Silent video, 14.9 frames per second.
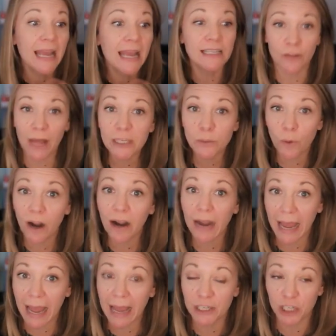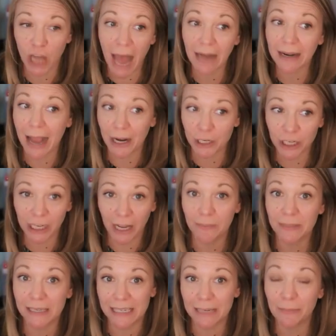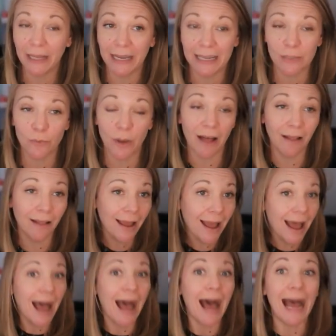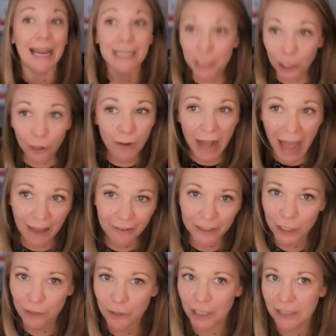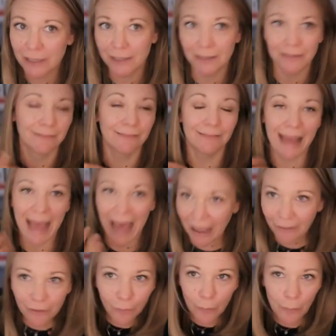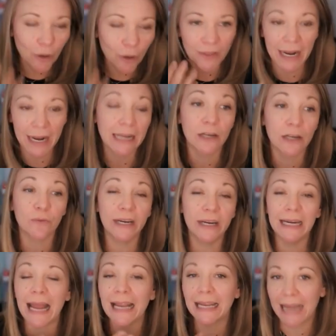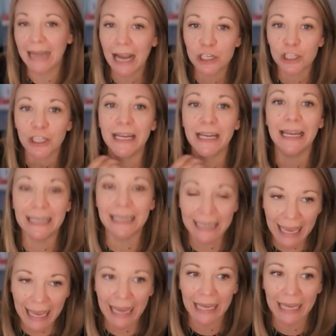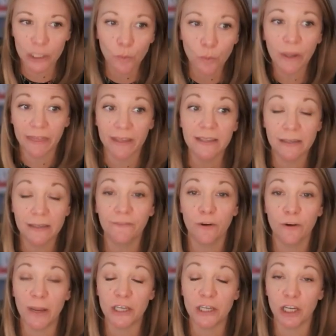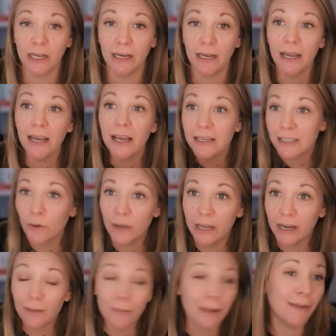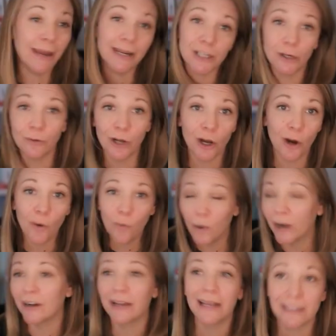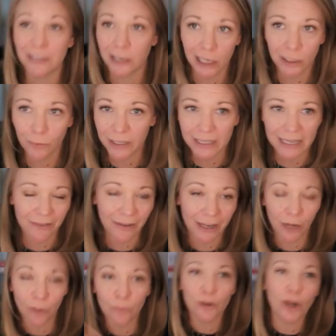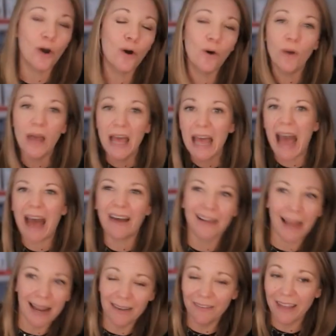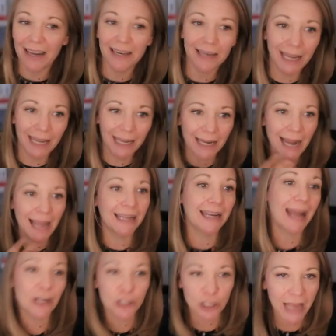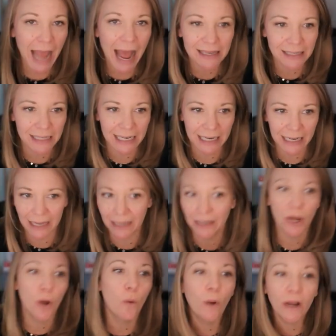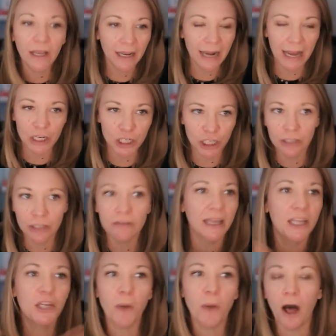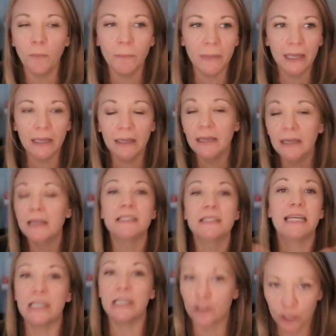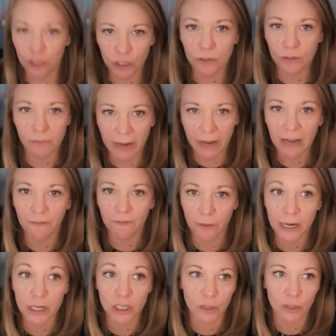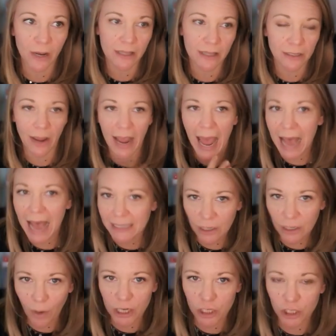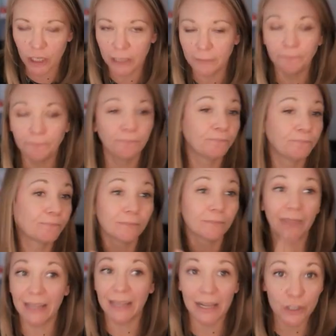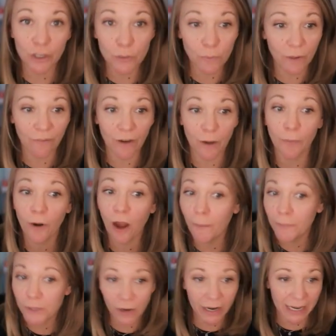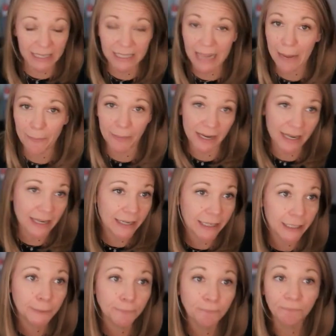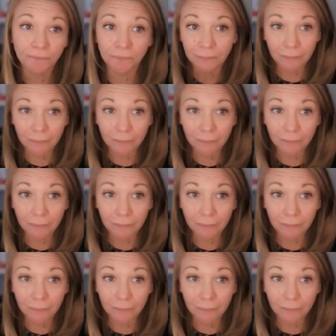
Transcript: And so that's where our AI chat actually comes into play as well. I don't have to just have a report that I can read. I can actually engage with this information. So here, maybe I don't know where to get started with David. I don't know how to kind of get in. I can actually ask the data, what connection can you help me to introduce my information with? So I ask the question. I can either use one of our prompts or I can type it in here.